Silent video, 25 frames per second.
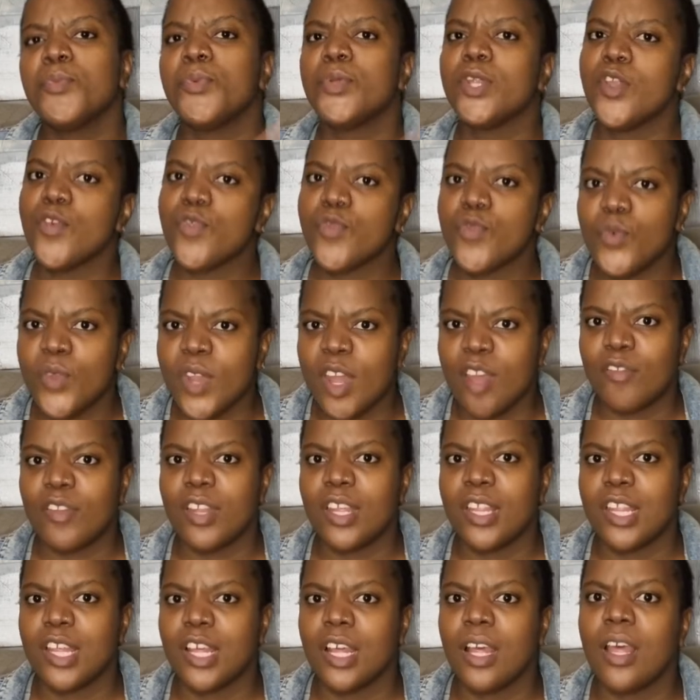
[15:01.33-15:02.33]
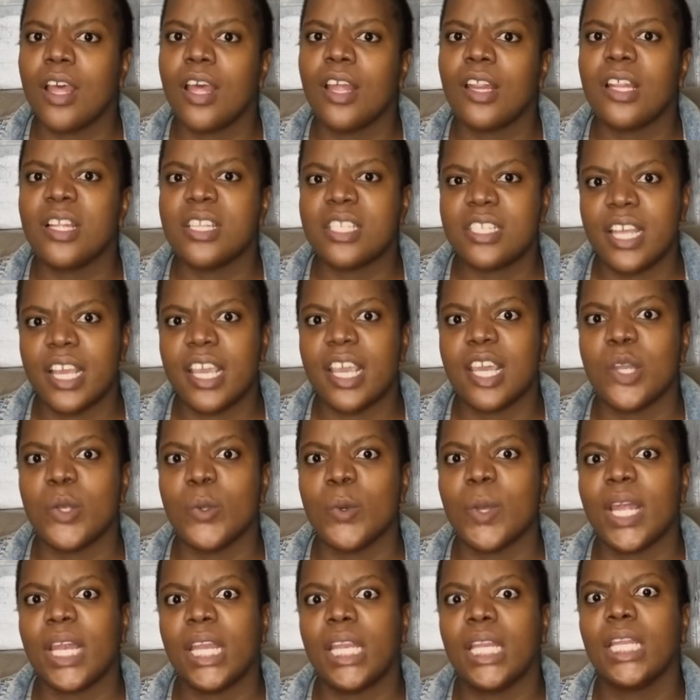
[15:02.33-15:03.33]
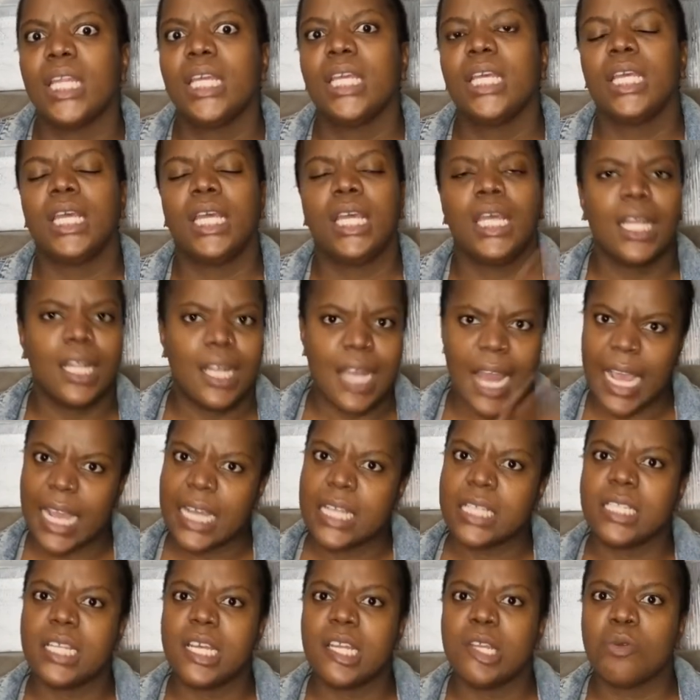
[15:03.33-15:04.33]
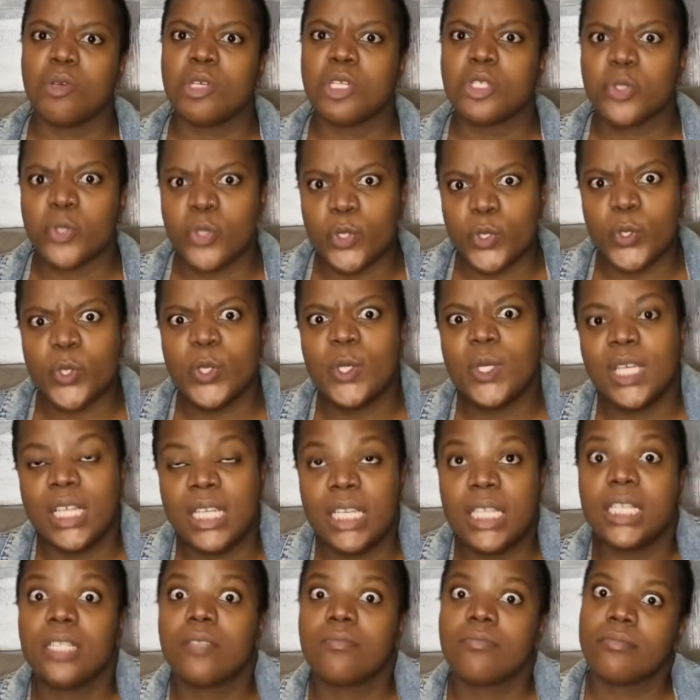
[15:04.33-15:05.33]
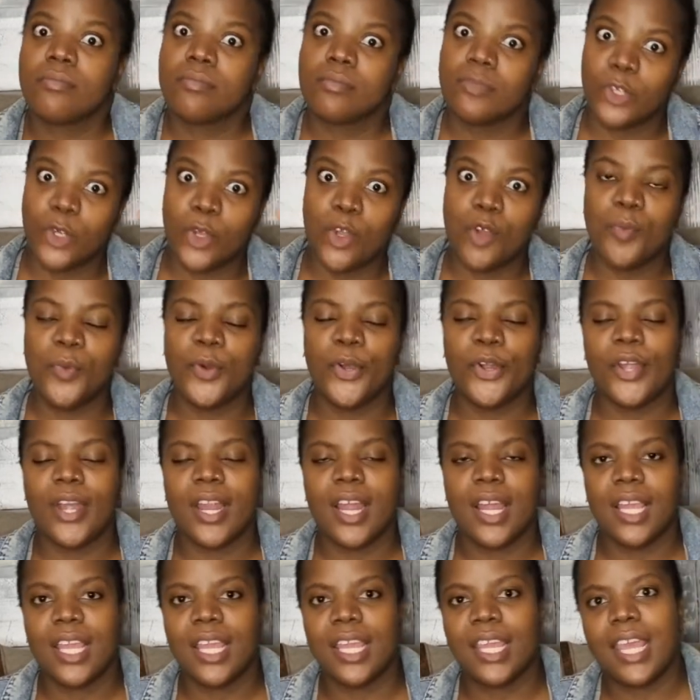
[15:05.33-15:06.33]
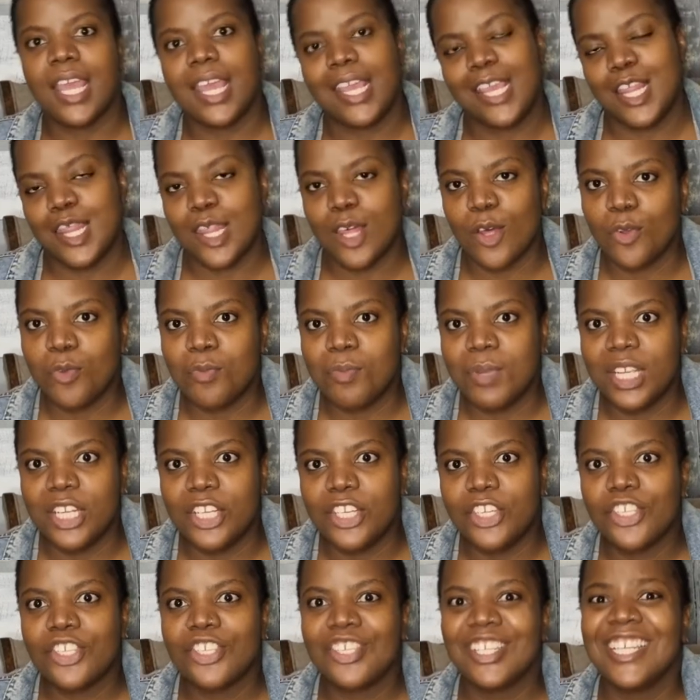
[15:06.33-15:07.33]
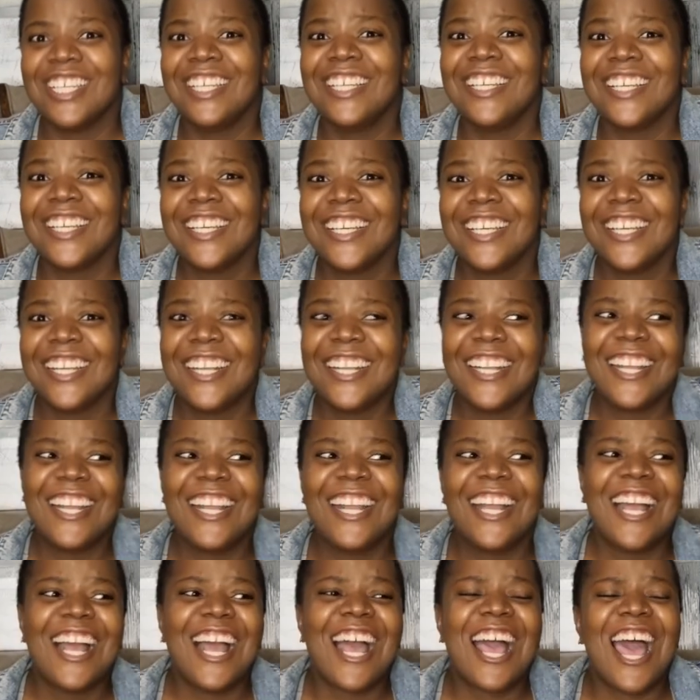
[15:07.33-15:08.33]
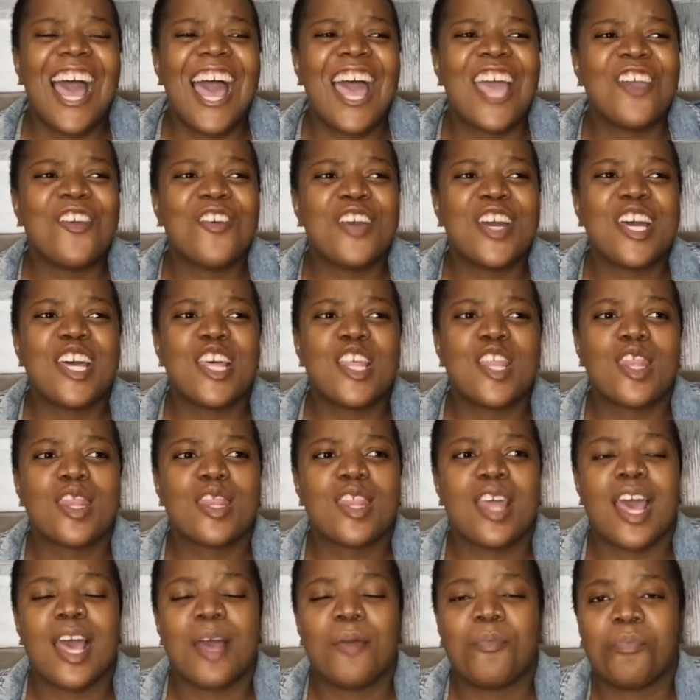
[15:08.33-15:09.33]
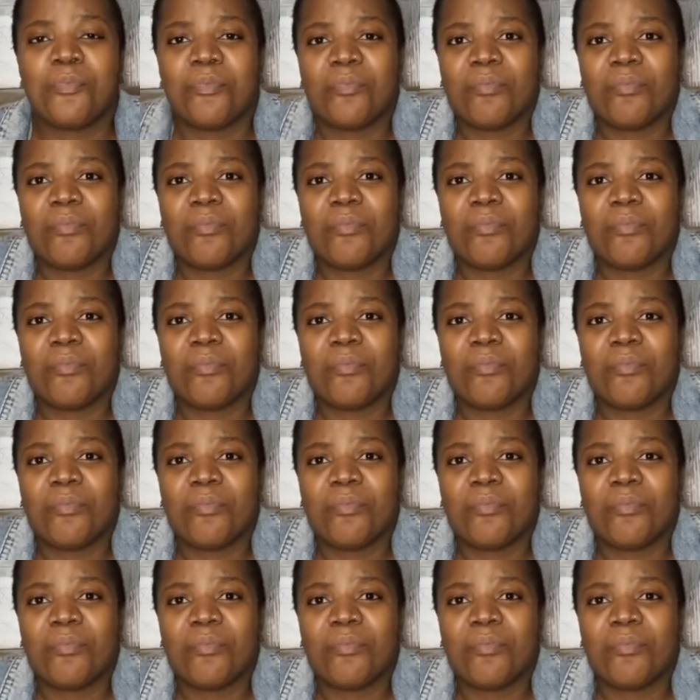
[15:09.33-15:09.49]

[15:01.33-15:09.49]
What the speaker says: happened pretty soon after the second one. Like I said, it was also in Gomora, aka South Beach. I was